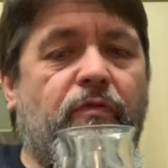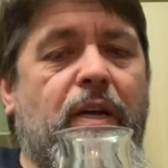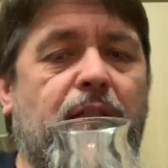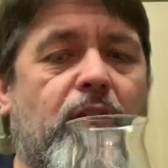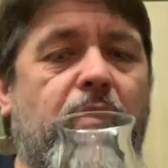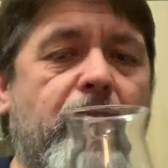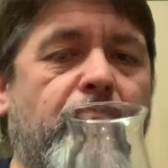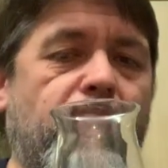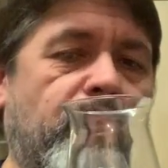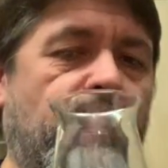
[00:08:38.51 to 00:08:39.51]
fantasy
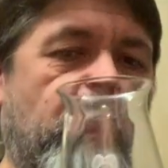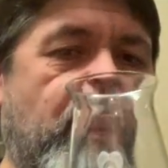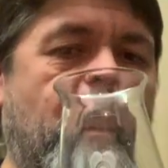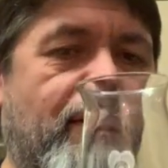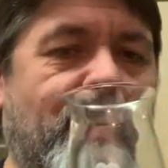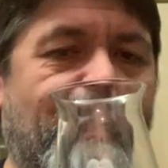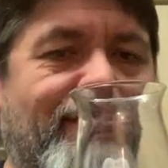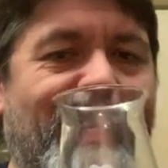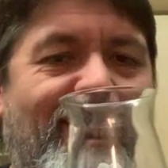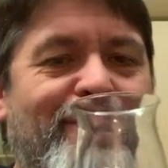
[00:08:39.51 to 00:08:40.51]
uh,
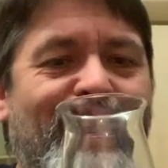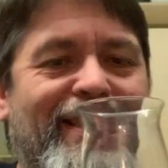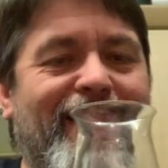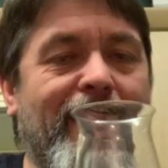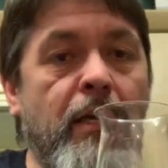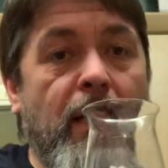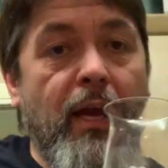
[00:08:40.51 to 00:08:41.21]
sci-fi thing.